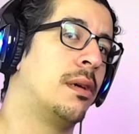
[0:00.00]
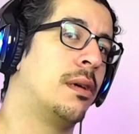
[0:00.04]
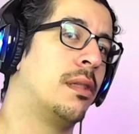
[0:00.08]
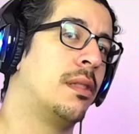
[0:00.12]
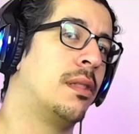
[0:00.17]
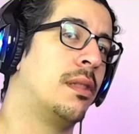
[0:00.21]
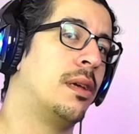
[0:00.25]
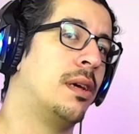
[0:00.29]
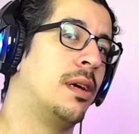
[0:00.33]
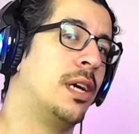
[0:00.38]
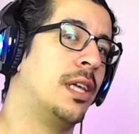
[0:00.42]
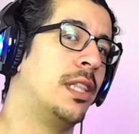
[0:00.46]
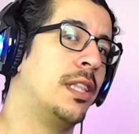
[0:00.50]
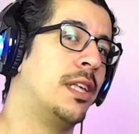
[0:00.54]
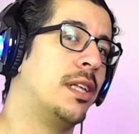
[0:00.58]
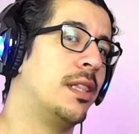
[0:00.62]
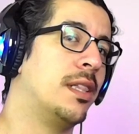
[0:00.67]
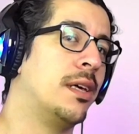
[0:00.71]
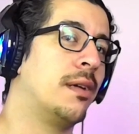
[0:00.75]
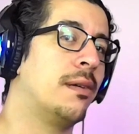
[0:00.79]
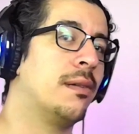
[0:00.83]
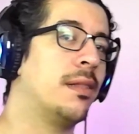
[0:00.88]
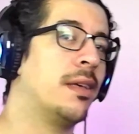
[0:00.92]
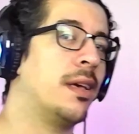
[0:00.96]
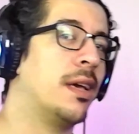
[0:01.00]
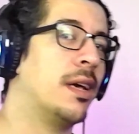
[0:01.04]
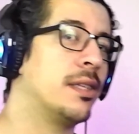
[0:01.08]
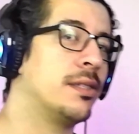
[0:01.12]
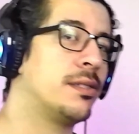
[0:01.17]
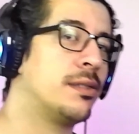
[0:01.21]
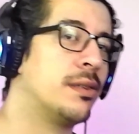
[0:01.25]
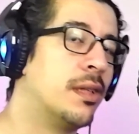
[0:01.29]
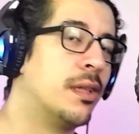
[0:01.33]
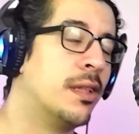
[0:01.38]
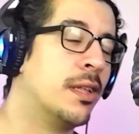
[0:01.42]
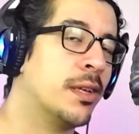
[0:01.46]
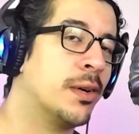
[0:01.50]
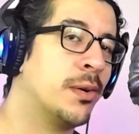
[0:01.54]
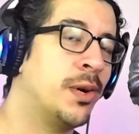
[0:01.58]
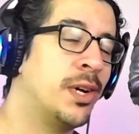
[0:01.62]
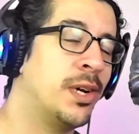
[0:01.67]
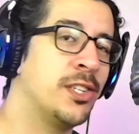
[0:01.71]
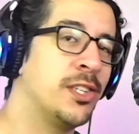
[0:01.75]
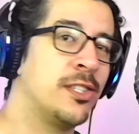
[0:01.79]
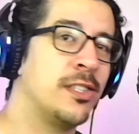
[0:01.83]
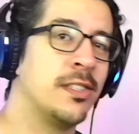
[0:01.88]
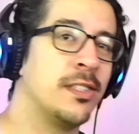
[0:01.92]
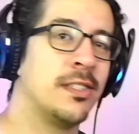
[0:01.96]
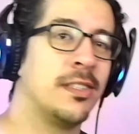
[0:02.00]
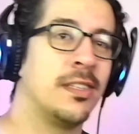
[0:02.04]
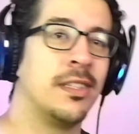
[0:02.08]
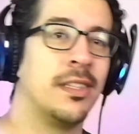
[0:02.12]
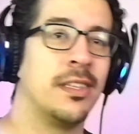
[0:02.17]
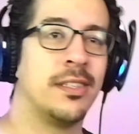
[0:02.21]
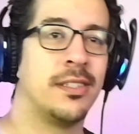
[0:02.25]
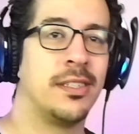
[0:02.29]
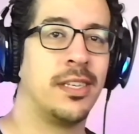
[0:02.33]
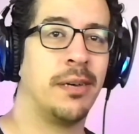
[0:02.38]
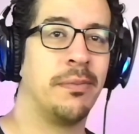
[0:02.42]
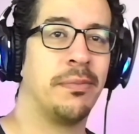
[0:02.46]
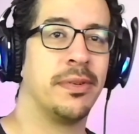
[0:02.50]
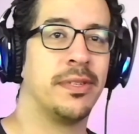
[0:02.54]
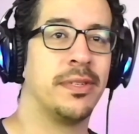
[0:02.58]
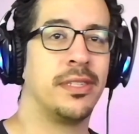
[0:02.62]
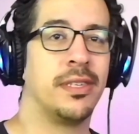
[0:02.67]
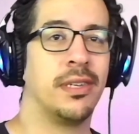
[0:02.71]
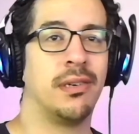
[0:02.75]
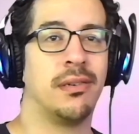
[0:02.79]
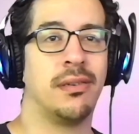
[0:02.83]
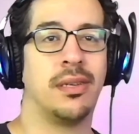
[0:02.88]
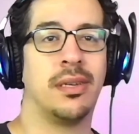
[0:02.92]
Damn, they literally answered all questions in this episode.